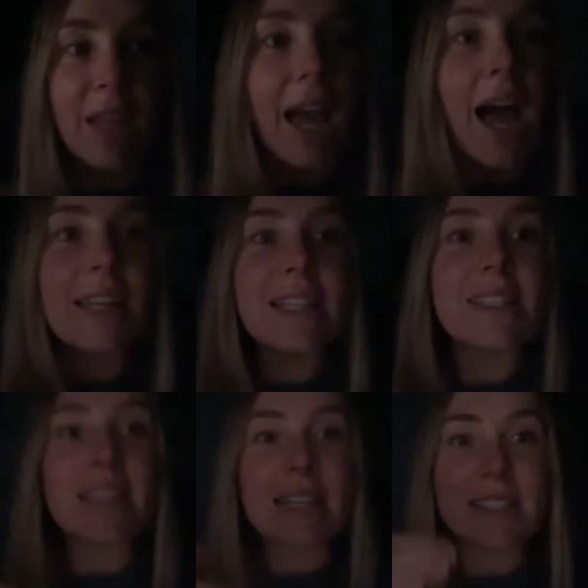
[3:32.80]
And
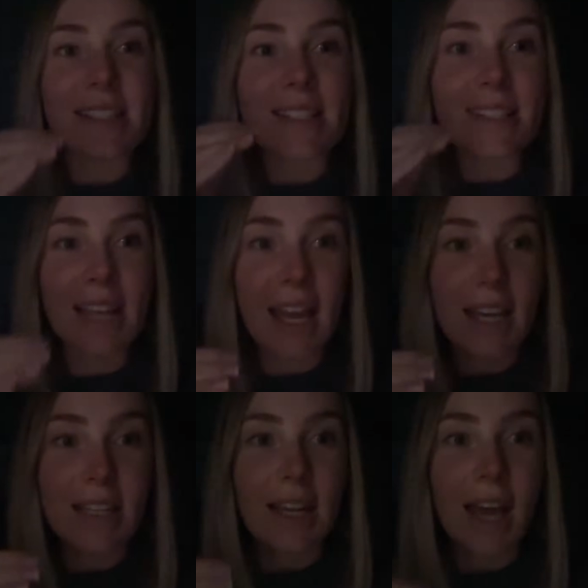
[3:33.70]
it's
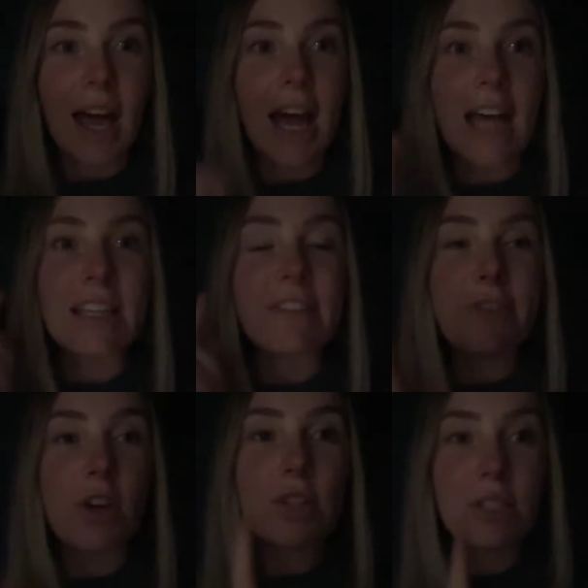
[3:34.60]
insane. And that
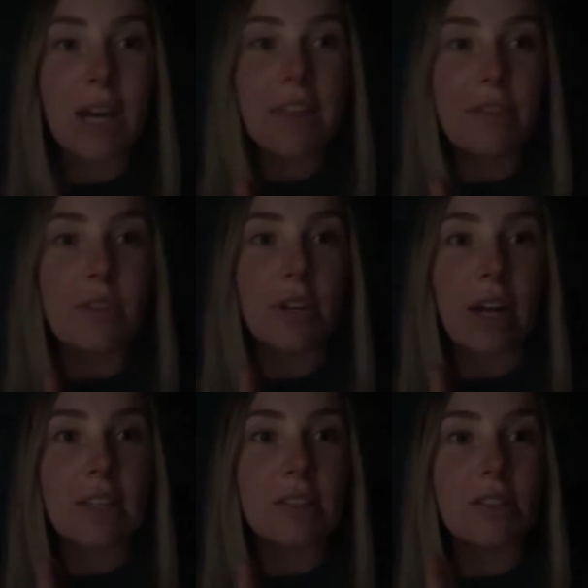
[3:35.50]
first night that I